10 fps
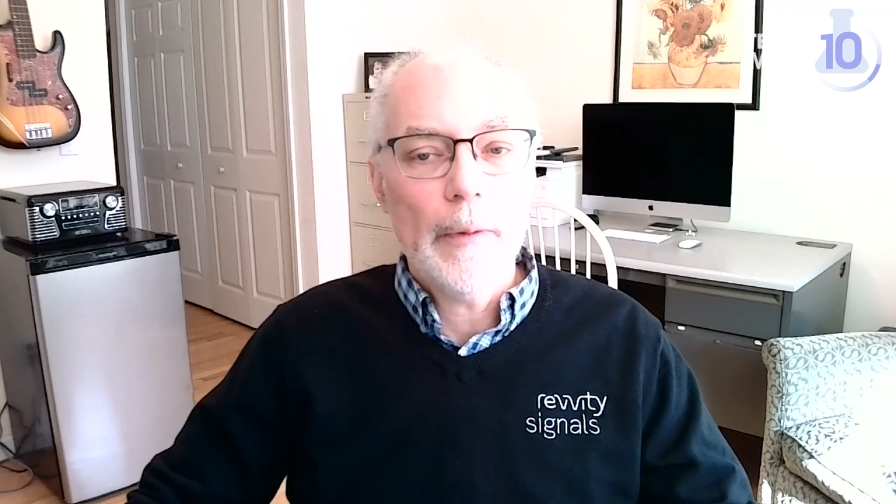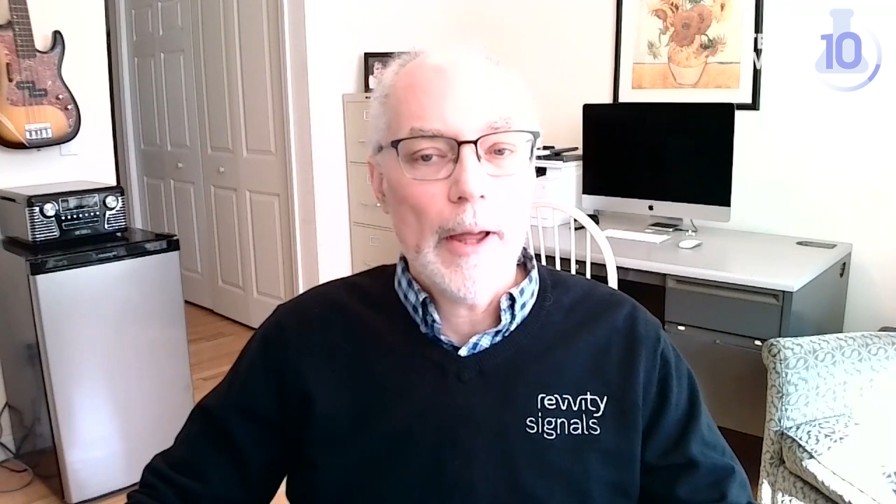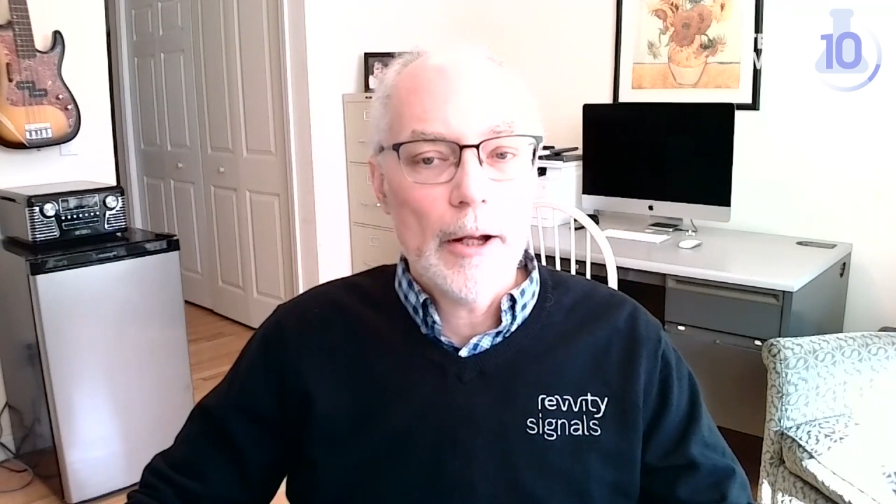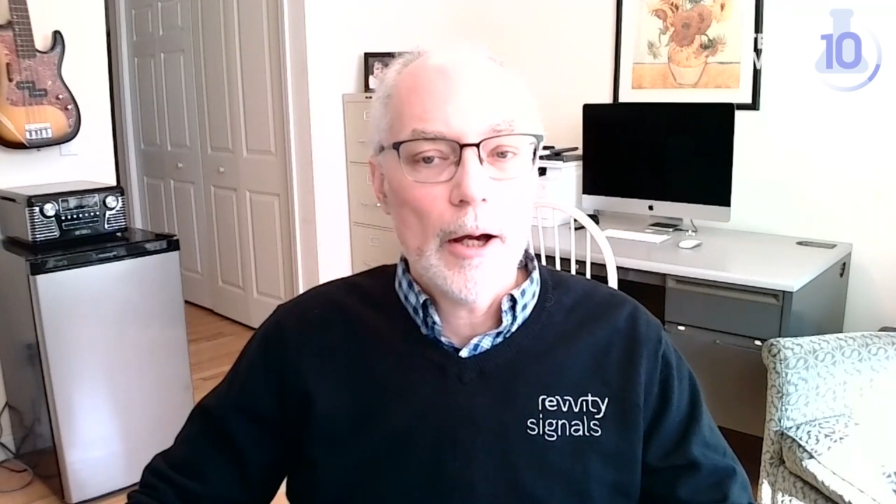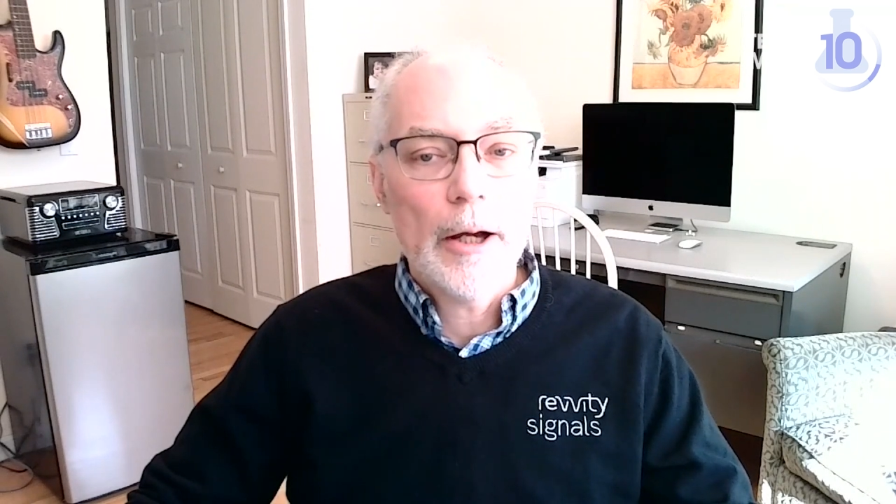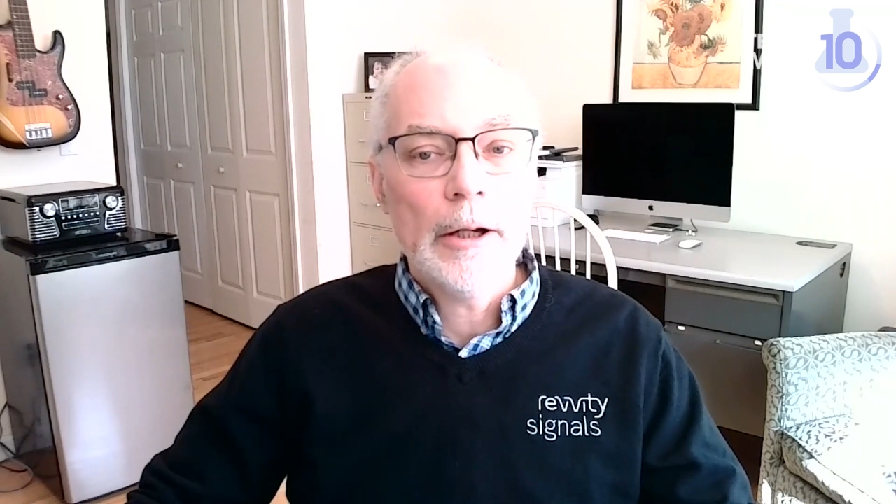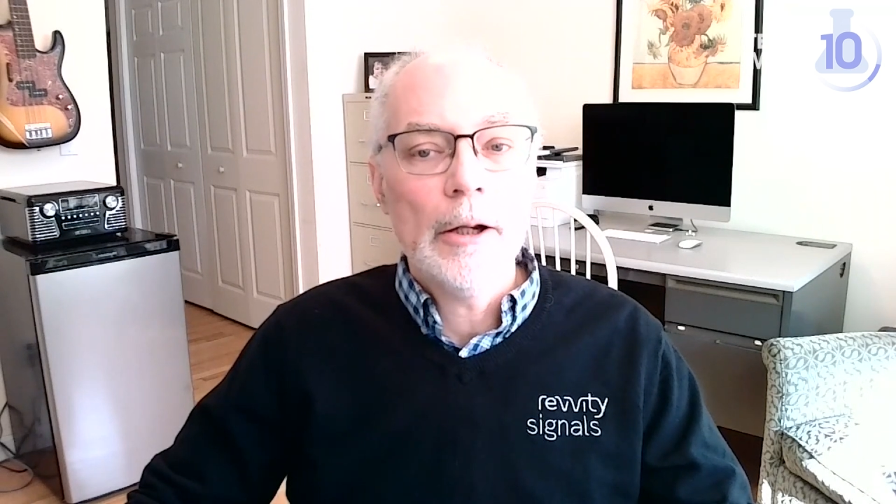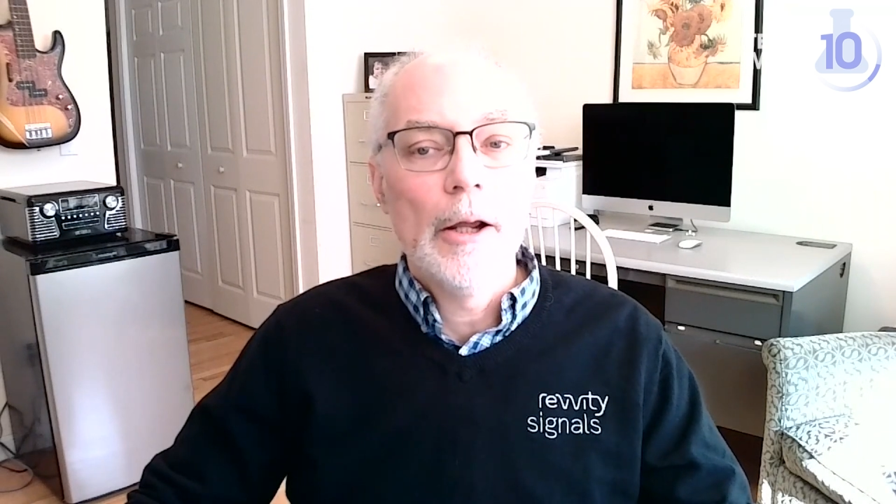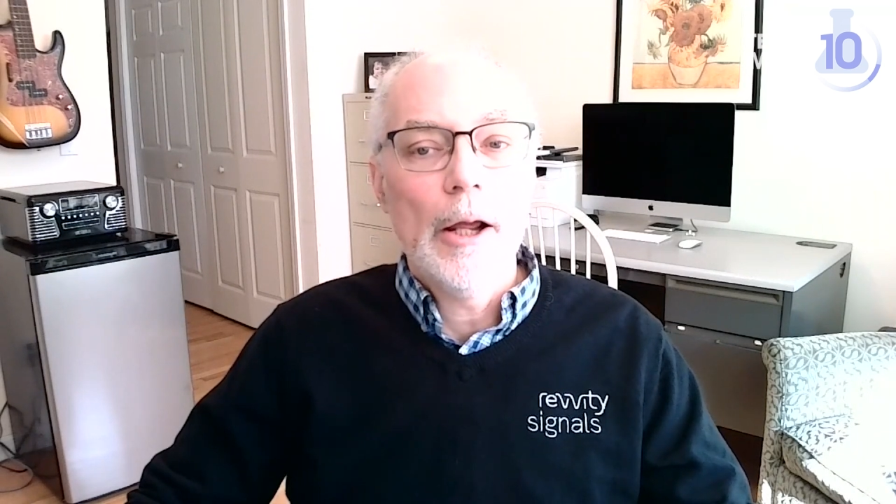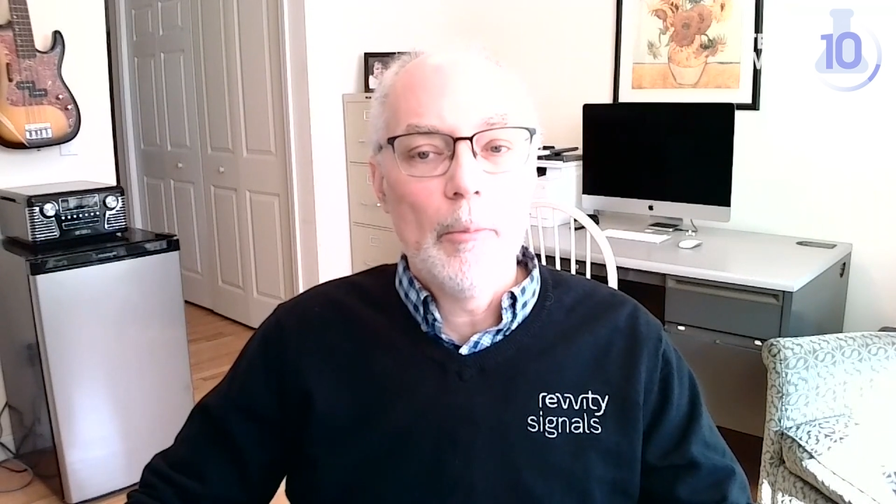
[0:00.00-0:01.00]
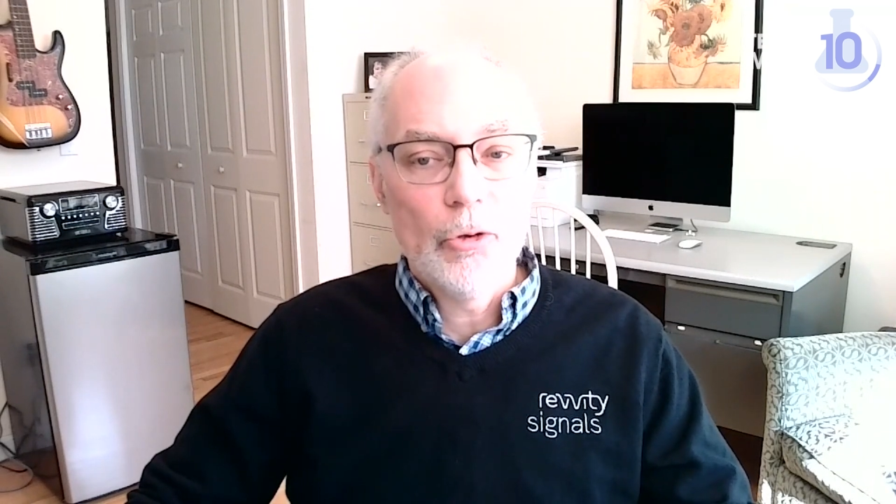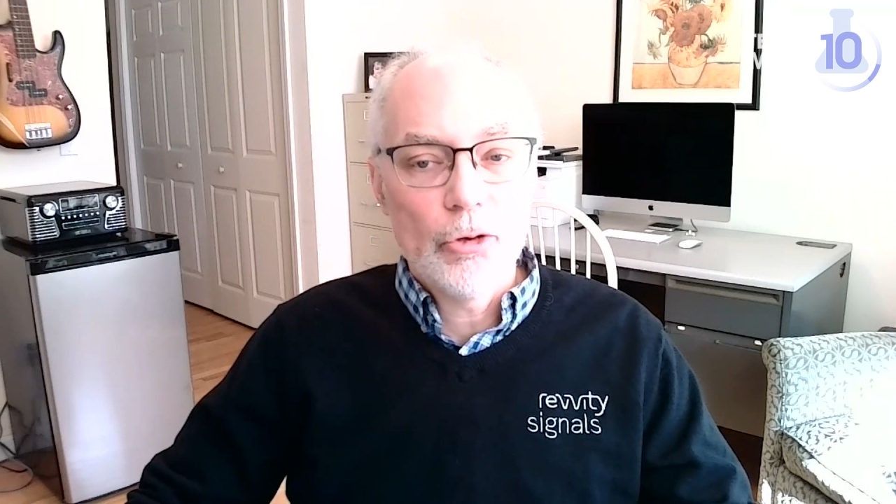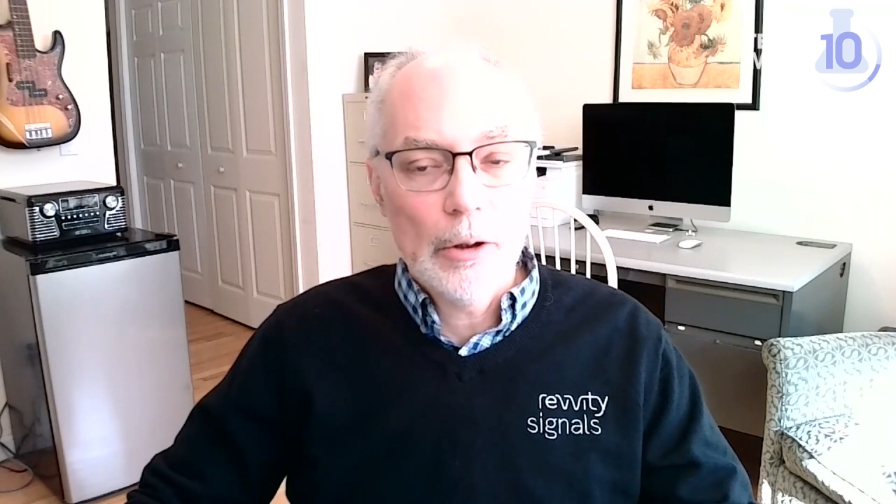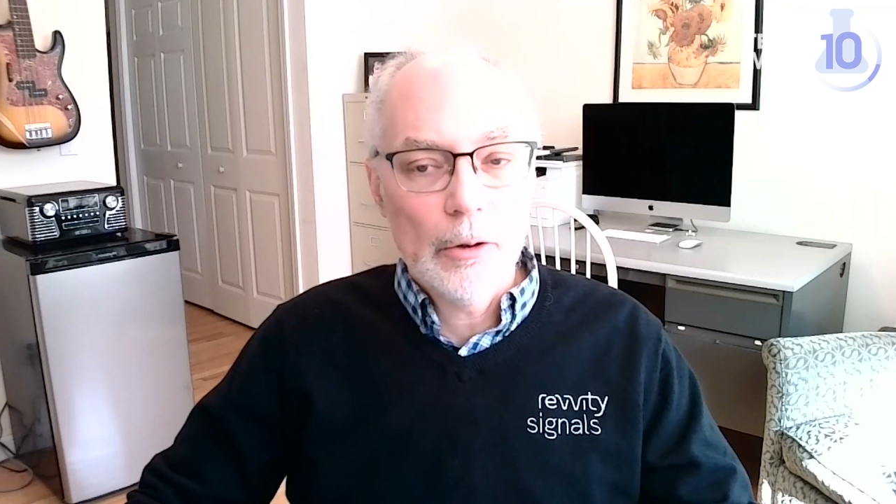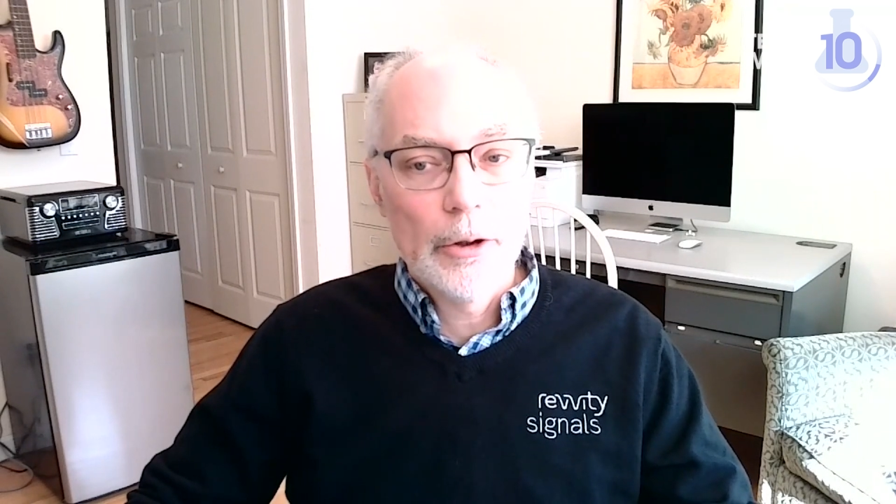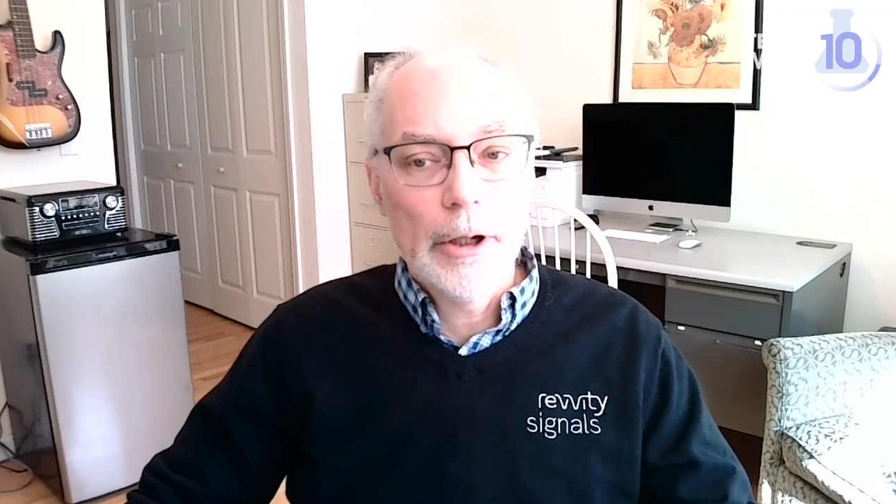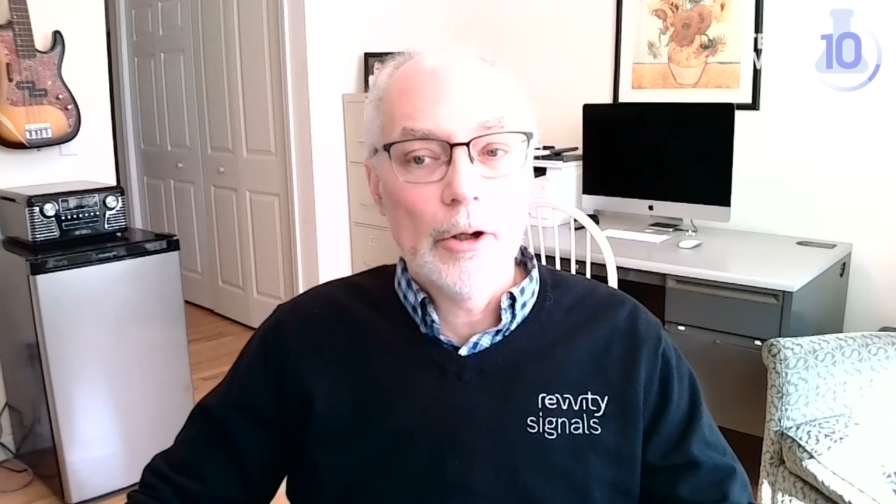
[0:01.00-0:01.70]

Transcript: AI and machine learning.